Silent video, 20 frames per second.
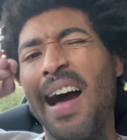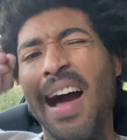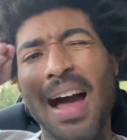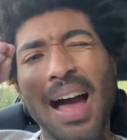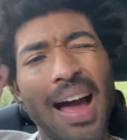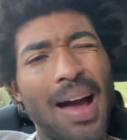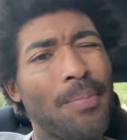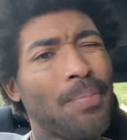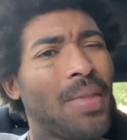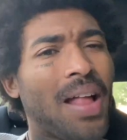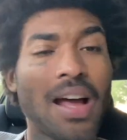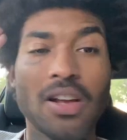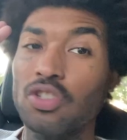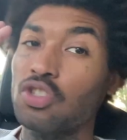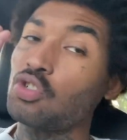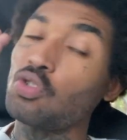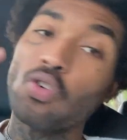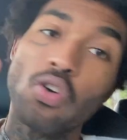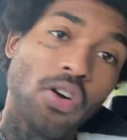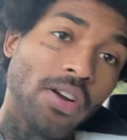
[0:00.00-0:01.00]
I'm not
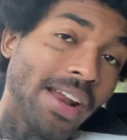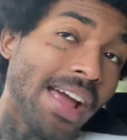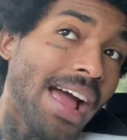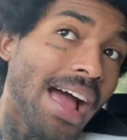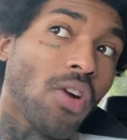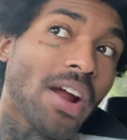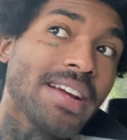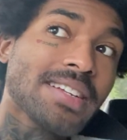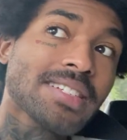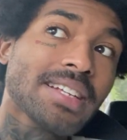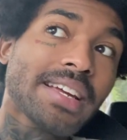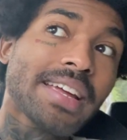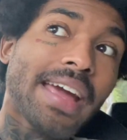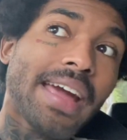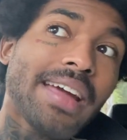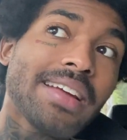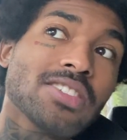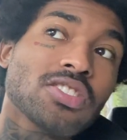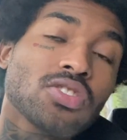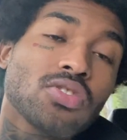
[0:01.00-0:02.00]
sure on that. Raising
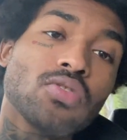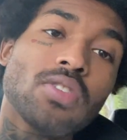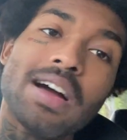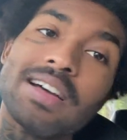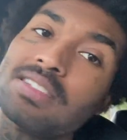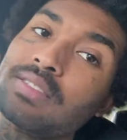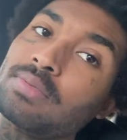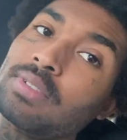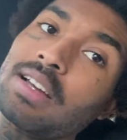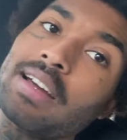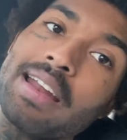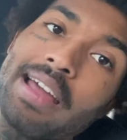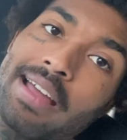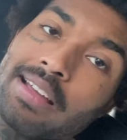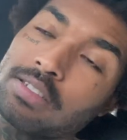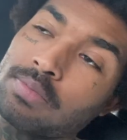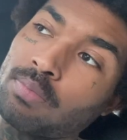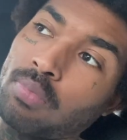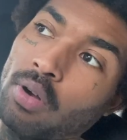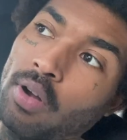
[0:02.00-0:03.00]
Cane's do got some good
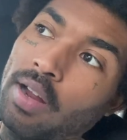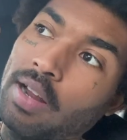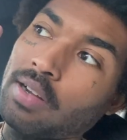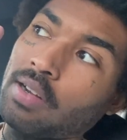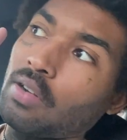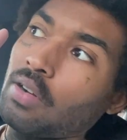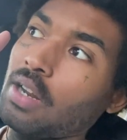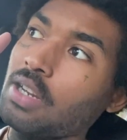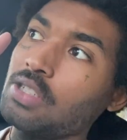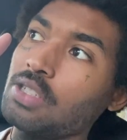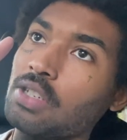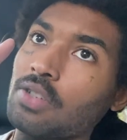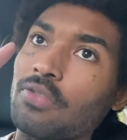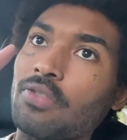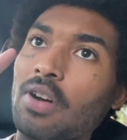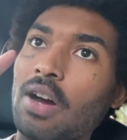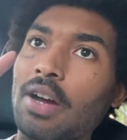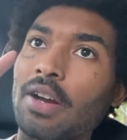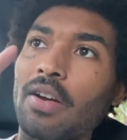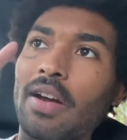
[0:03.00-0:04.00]
ass bread though. That shit
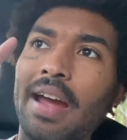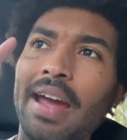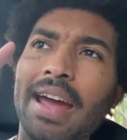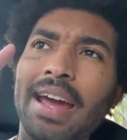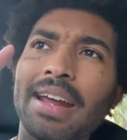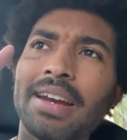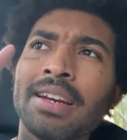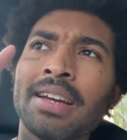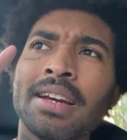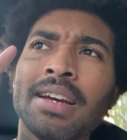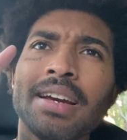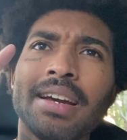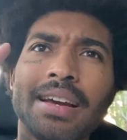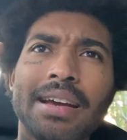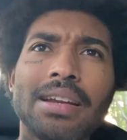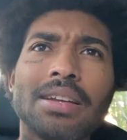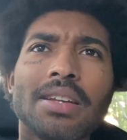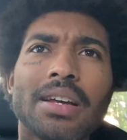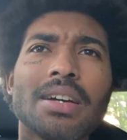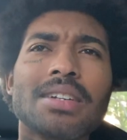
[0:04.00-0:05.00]
fire. And
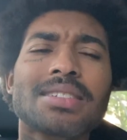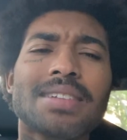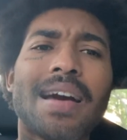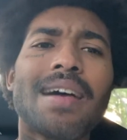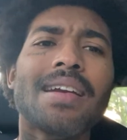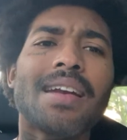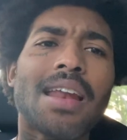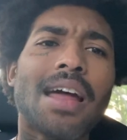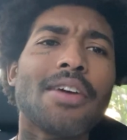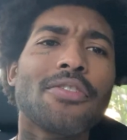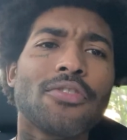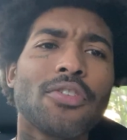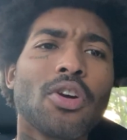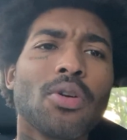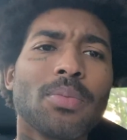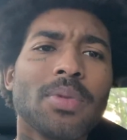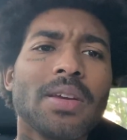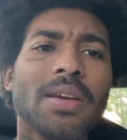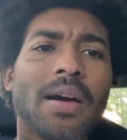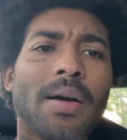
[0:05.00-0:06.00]
it does kind of like fill
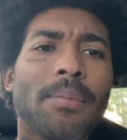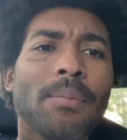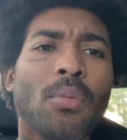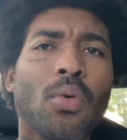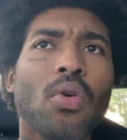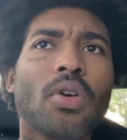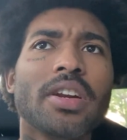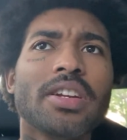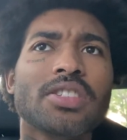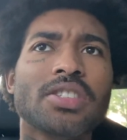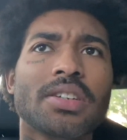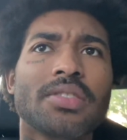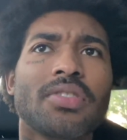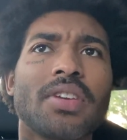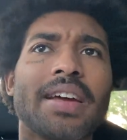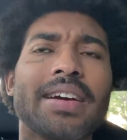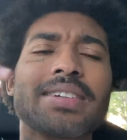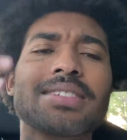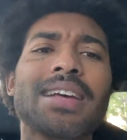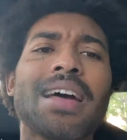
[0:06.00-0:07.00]
me up more than
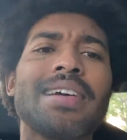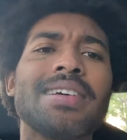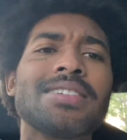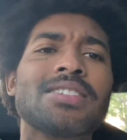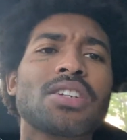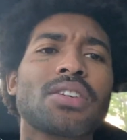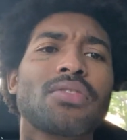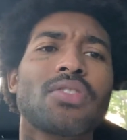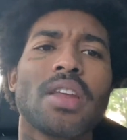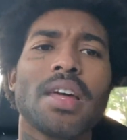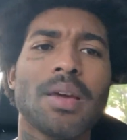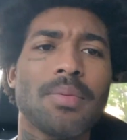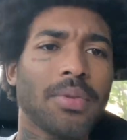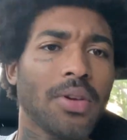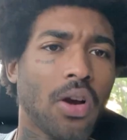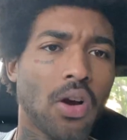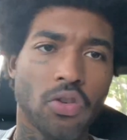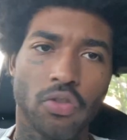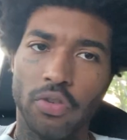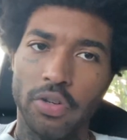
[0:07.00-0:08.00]
Chick-fil-A because I eat Chick-fil-A and be
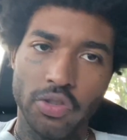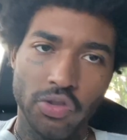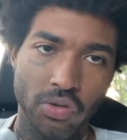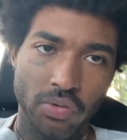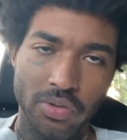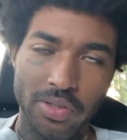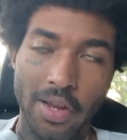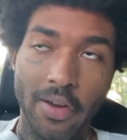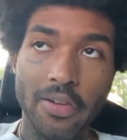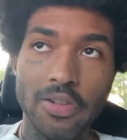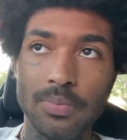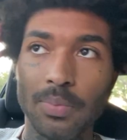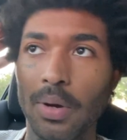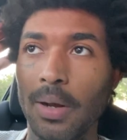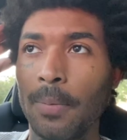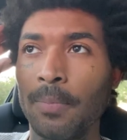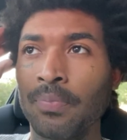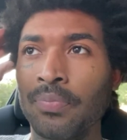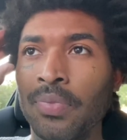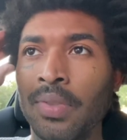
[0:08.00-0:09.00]
hungry in two seconds.
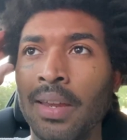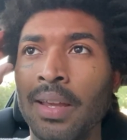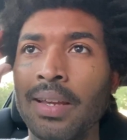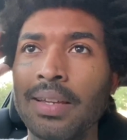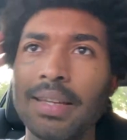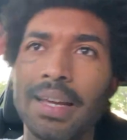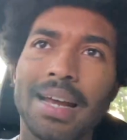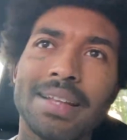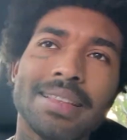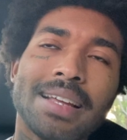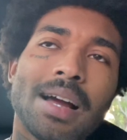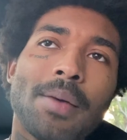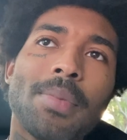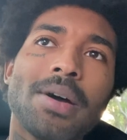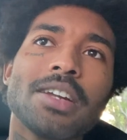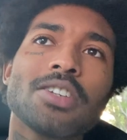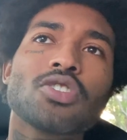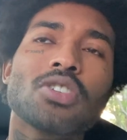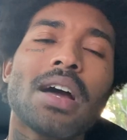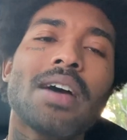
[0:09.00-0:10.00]
But yeah, I think I'm about
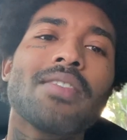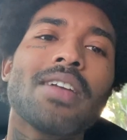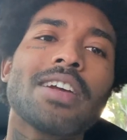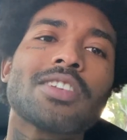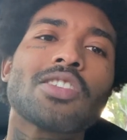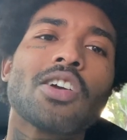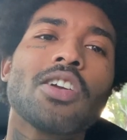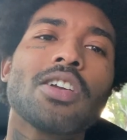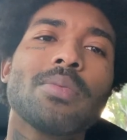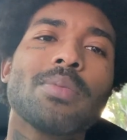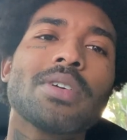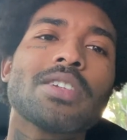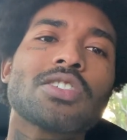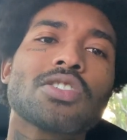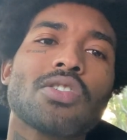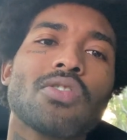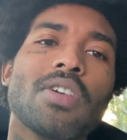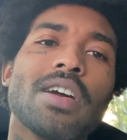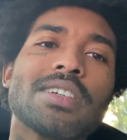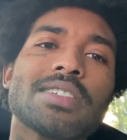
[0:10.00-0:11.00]
to drive like 30 minutes
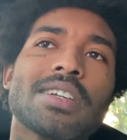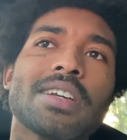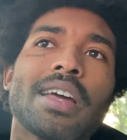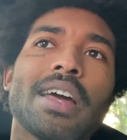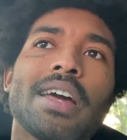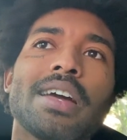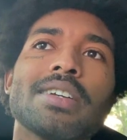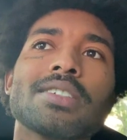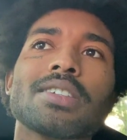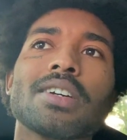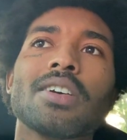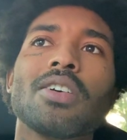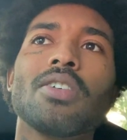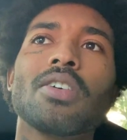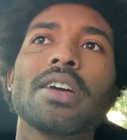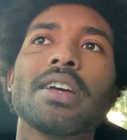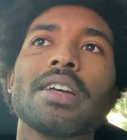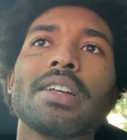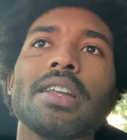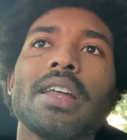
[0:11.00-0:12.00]
to Raising Cane's and go
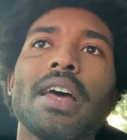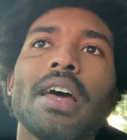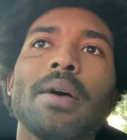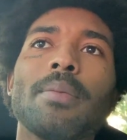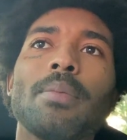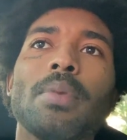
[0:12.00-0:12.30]
get that.